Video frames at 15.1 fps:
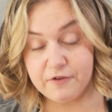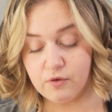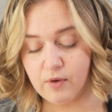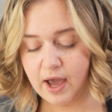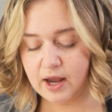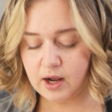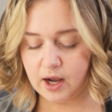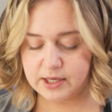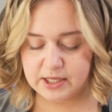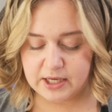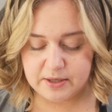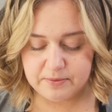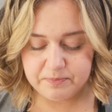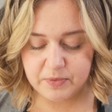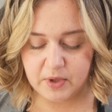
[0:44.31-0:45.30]
a red
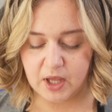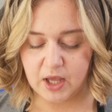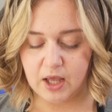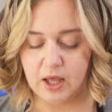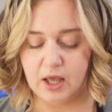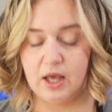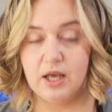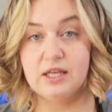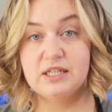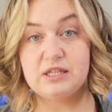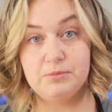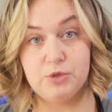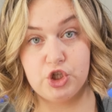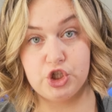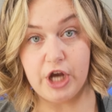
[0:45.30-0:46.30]
onion,
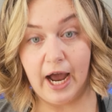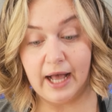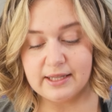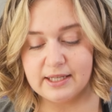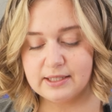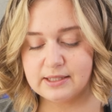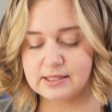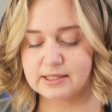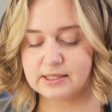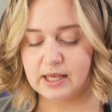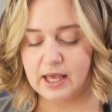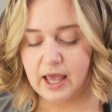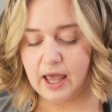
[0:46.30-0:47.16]
some shallots,